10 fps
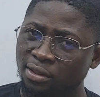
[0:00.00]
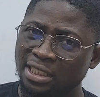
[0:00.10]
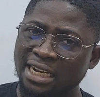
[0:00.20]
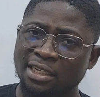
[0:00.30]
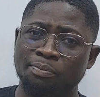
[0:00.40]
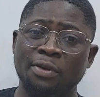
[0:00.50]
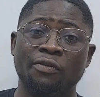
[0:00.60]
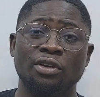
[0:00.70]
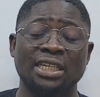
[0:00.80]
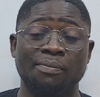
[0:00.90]
check the
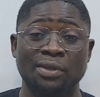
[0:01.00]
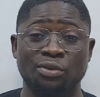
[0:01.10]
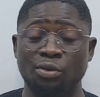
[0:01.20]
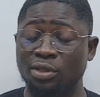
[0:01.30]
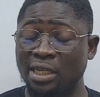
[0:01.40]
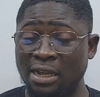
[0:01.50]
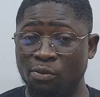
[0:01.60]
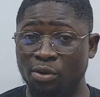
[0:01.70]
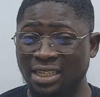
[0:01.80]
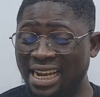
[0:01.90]
previous episodes
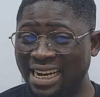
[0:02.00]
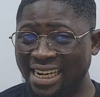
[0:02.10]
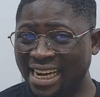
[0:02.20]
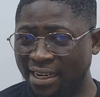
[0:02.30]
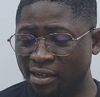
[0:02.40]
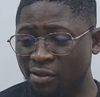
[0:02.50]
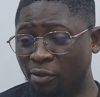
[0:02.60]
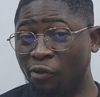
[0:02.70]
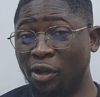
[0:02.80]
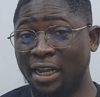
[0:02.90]
and what and learn
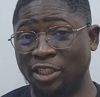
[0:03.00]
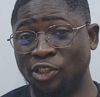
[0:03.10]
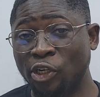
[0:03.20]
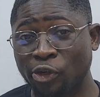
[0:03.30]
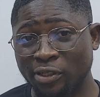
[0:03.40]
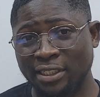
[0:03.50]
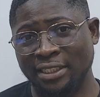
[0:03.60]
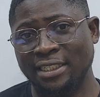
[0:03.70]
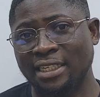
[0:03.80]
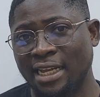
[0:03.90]
before you can join us
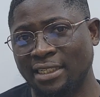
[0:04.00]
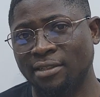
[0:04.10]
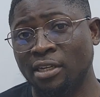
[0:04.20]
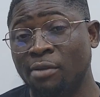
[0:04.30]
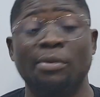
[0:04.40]
in this class.